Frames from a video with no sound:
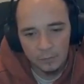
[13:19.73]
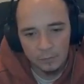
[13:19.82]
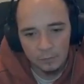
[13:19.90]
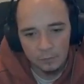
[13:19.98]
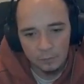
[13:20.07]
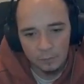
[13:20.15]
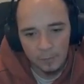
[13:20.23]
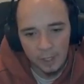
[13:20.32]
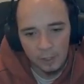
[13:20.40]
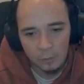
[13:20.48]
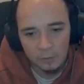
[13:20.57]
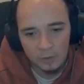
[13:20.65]
just
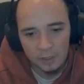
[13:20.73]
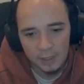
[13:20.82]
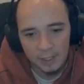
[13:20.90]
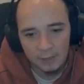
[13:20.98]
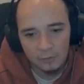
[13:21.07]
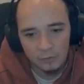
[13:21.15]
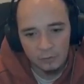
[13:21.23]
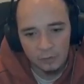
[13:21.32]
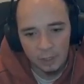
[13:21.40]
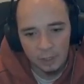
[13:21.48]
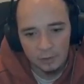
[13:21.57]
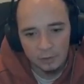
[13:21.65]
back up to the edge
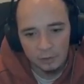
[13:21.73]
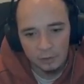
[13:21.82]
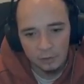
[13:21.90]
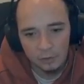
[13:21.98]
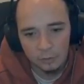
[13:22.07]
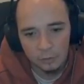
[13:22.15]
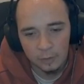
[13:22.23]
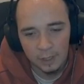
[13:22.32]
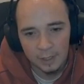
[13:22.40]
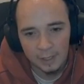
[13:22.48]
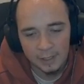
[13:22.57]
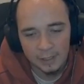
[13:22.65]
and you're going to do a
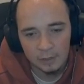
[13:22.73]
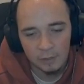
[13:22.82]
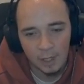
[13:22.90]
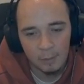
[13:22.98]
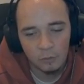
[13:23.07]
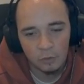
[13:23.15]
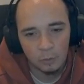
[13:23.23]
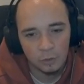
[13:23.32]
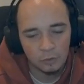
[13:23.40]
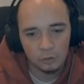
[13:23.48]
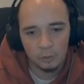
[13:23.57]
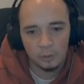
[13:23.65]
late grab. So what
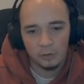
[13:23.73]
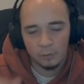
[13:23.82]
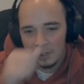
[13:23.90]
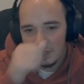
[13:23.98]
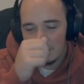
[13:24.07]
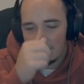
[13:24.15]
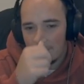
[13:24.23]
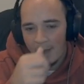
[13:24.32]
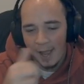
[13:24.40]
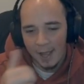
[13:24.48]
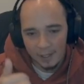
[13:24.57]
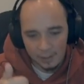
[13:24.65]
you'll do is press
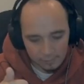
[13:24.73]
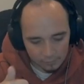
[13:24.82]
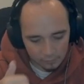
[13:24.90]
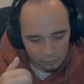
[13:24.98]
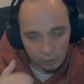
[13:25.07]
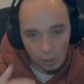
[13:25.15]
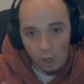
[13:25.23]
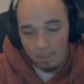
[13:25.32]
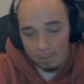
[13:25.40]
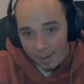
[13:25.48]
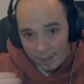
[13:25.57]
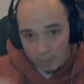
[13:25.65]
back to
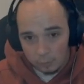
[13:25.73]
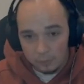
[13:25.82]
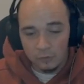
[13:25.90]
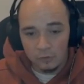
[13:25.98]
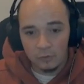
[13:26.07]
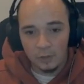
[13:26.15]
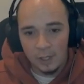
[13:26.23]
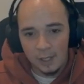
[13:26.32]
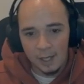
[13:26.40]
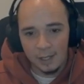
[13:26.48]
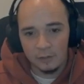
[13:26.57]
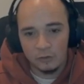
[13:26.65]
hop backwards
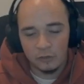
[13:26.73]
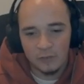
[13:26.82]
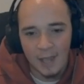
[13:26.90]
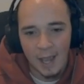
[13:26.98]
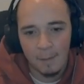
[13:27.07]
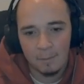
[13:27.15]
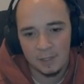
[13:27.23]
and just tap the